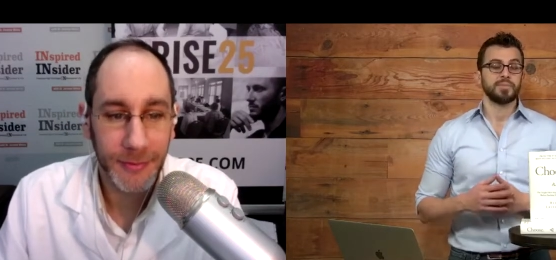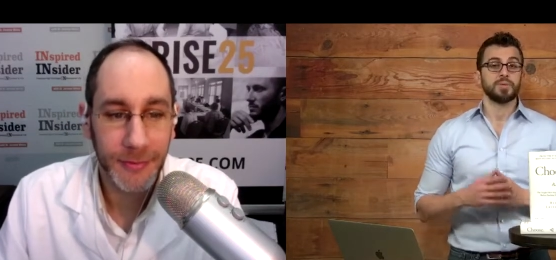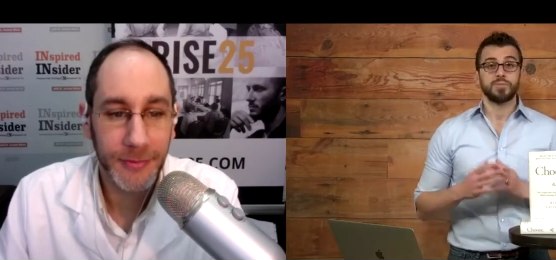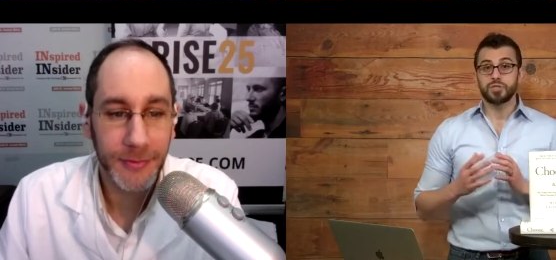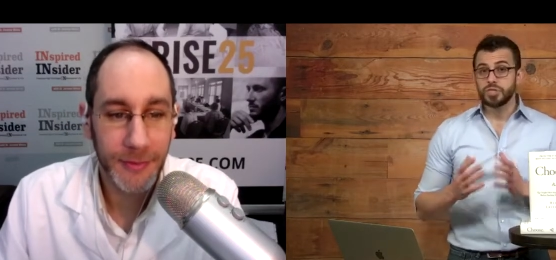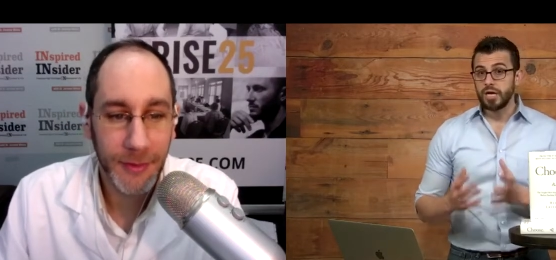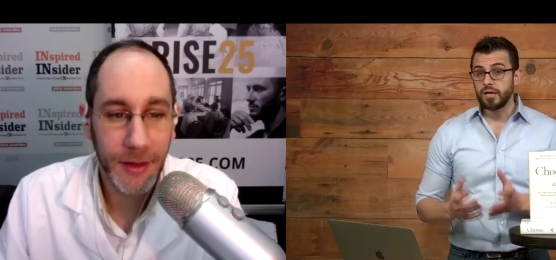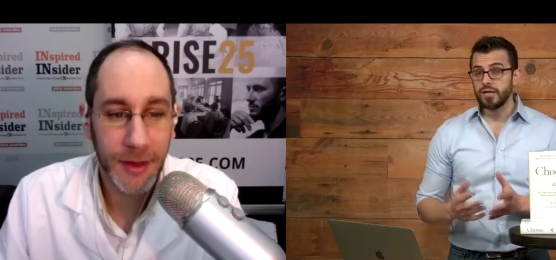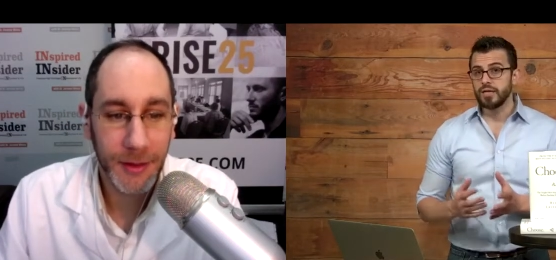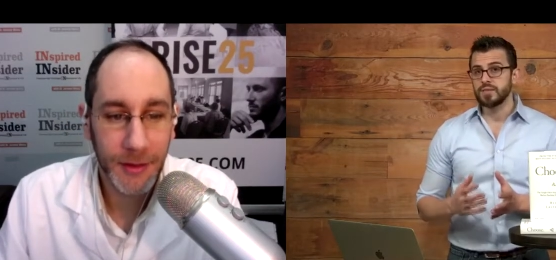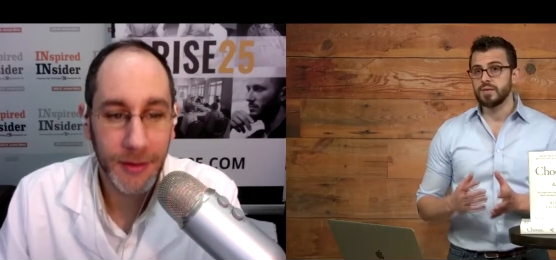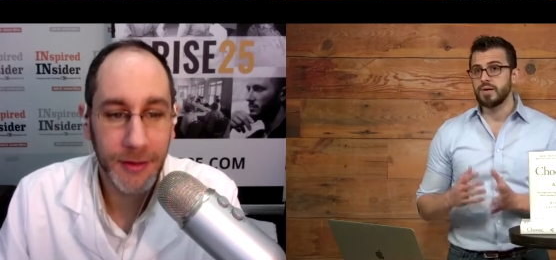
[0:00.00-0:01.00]
Speaker 1: So Michelle
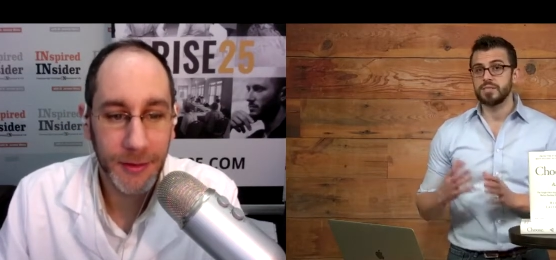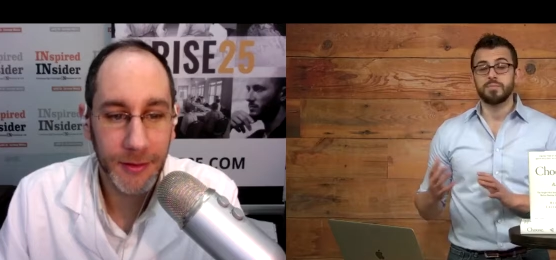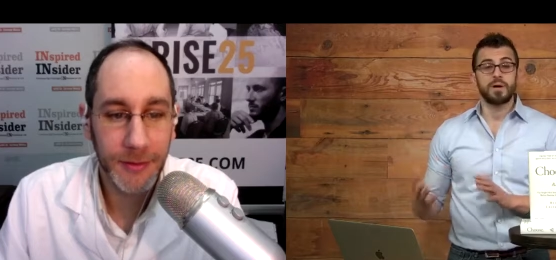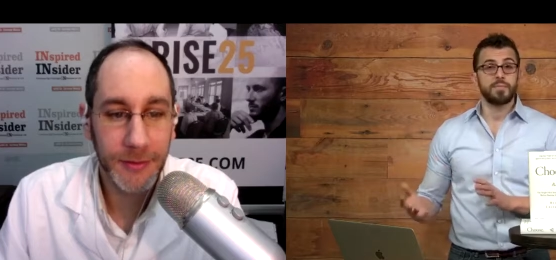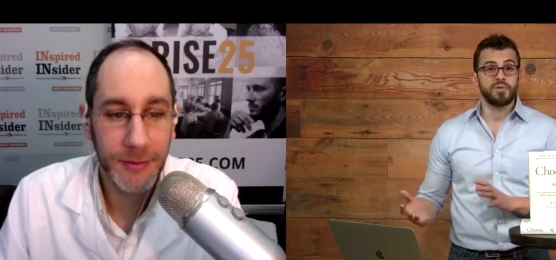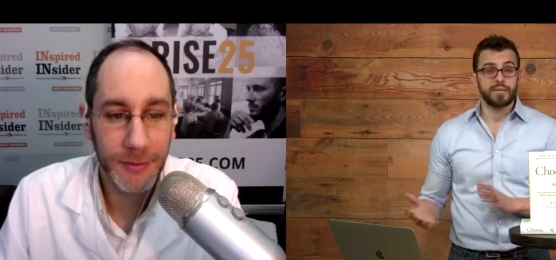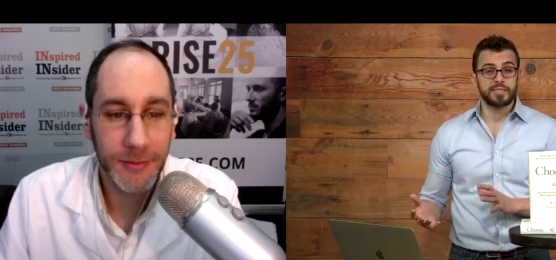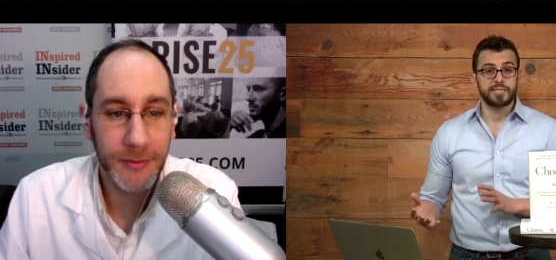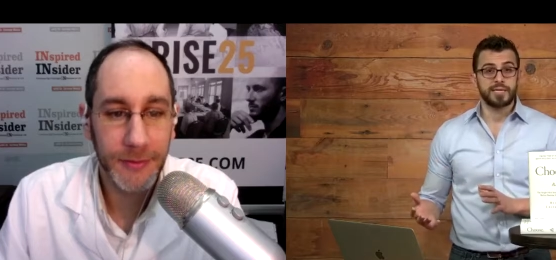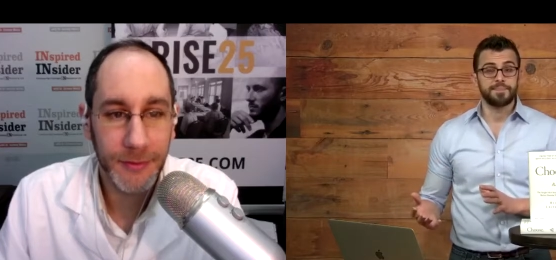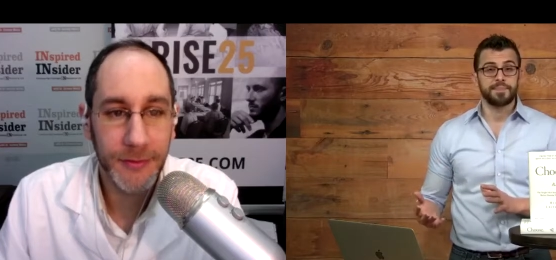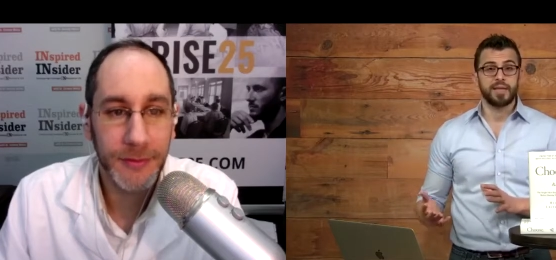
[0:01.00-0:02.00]
is a member of my
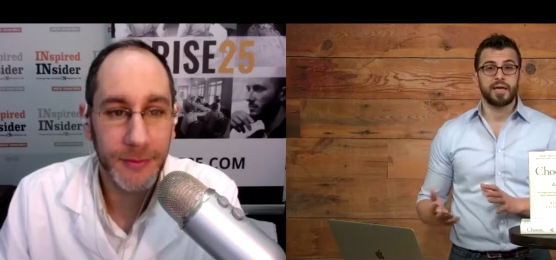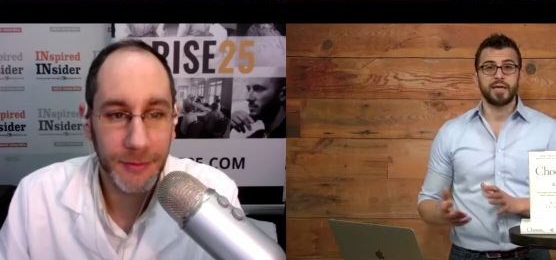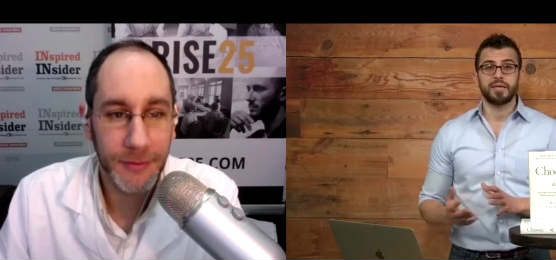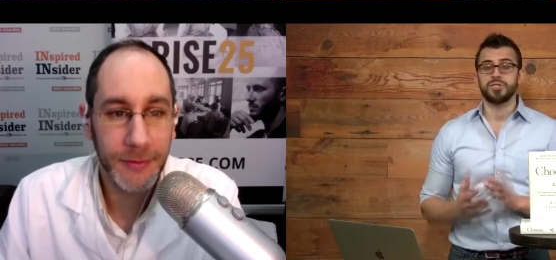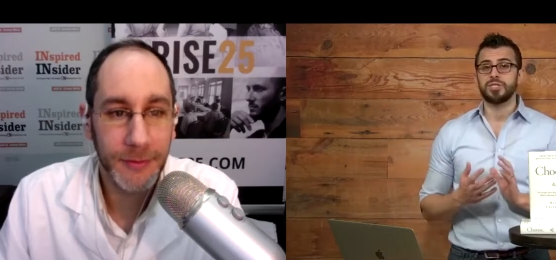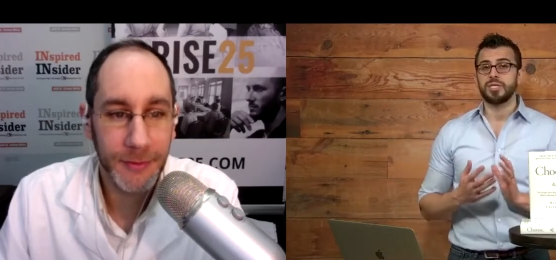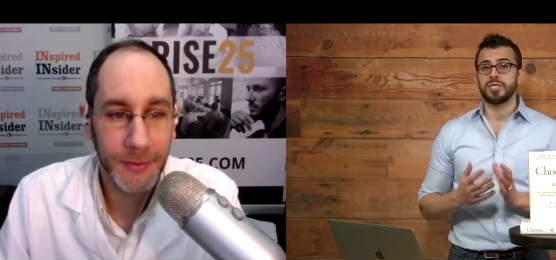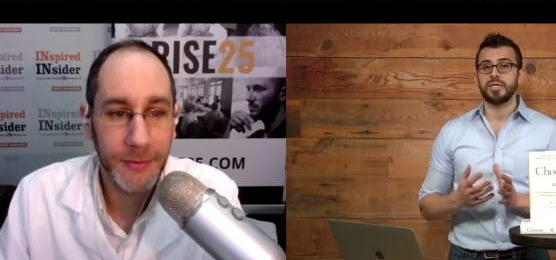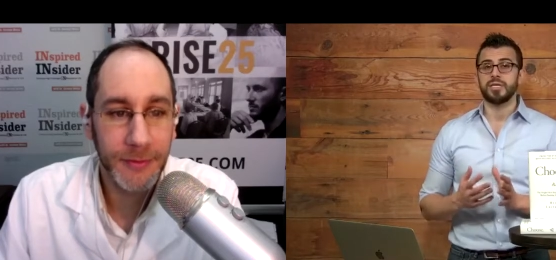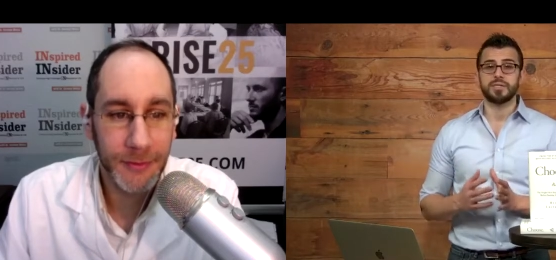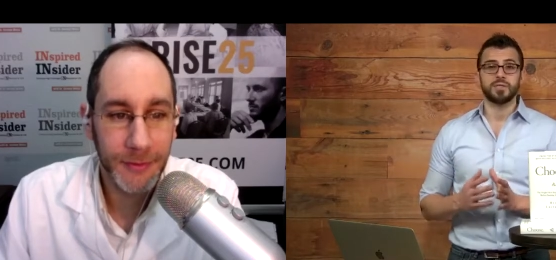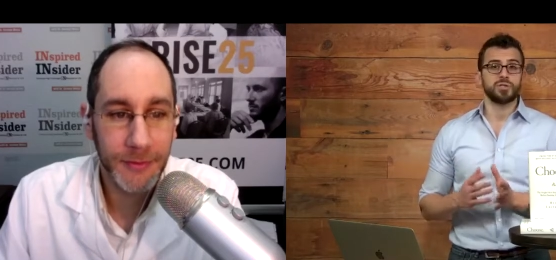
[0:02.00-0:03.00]
team, and she
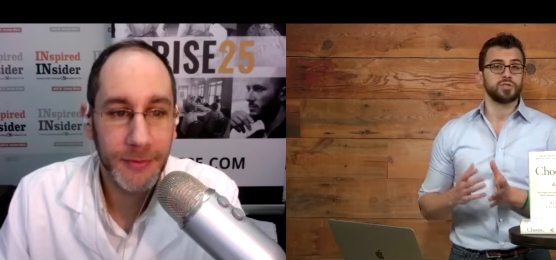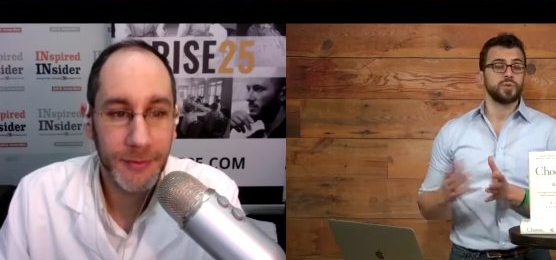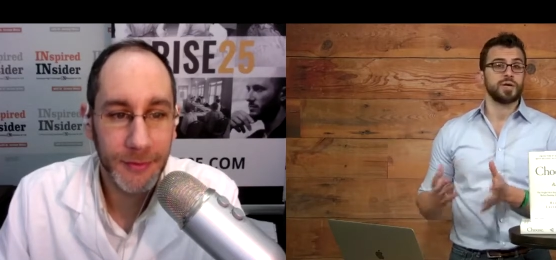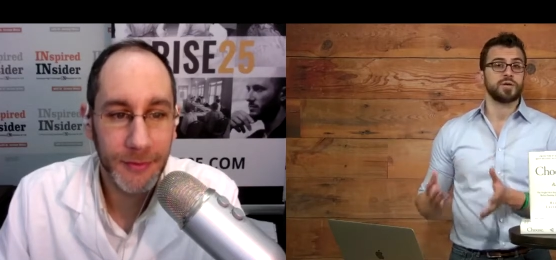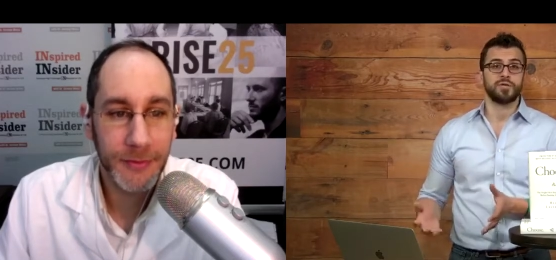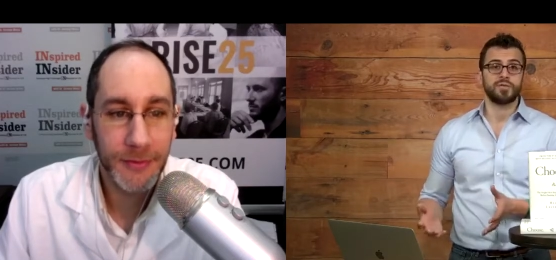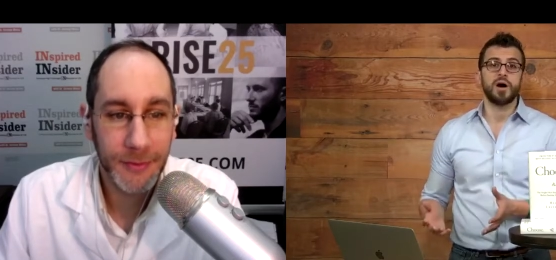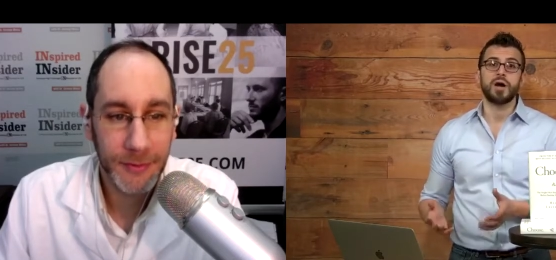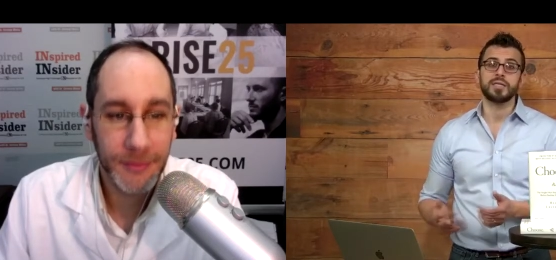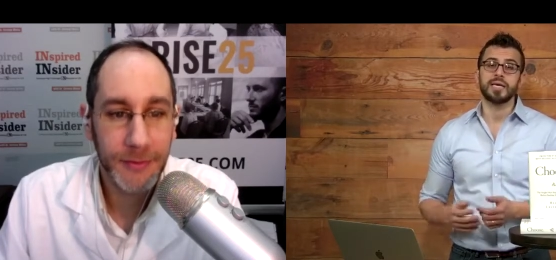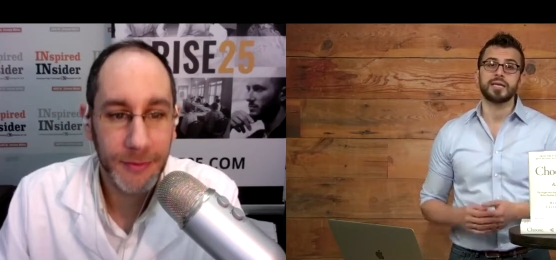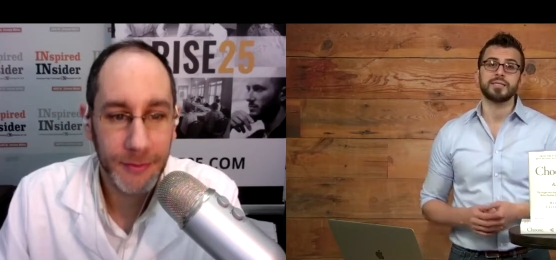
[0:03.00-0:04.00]
is our director of
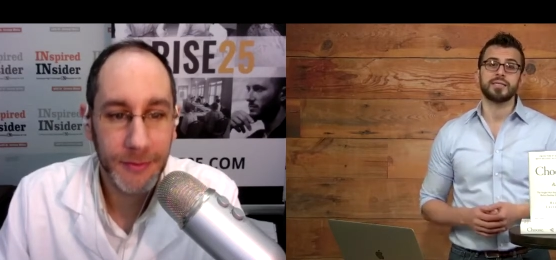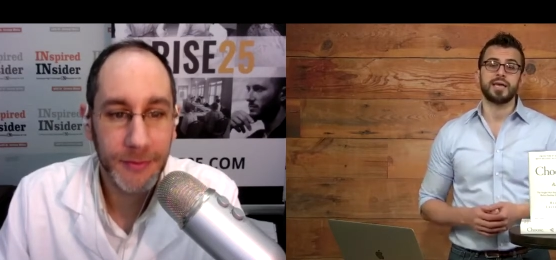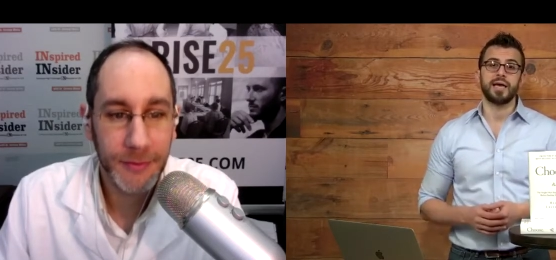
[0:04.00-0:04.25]
content.